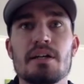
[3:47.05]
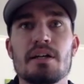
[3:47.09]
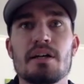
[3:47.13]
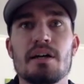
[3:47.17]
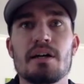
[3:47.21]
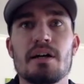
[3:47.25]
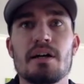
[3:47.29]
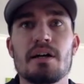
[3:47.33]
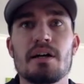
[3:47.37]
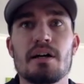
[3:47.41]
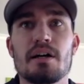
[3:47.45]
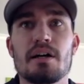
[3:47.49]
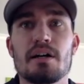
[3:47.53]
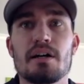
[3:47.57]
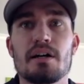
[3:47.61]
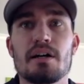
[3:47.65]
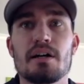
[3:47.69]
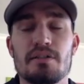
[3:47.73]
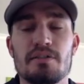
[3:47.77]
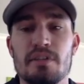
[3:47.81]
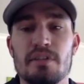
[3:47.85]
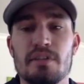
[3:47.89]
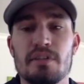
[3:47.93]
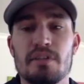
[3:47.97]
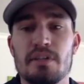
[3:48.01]
get
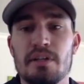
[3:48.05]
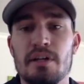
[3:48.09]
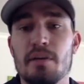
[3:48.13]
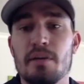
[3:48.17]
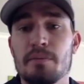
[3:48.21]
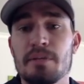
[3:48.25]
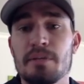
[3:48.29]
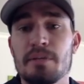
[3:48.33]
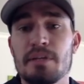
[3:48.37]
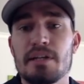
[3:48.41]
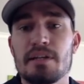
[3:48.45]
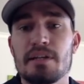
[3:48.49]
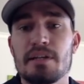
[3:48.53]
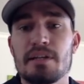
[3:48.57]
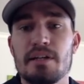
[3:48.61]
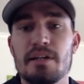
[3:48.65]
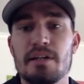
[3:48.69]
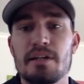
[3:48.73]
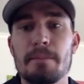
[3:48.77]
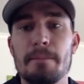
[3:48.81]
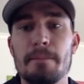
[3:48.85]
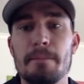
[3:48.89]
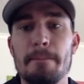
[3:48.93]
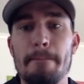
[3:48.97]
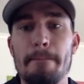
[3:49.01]
there.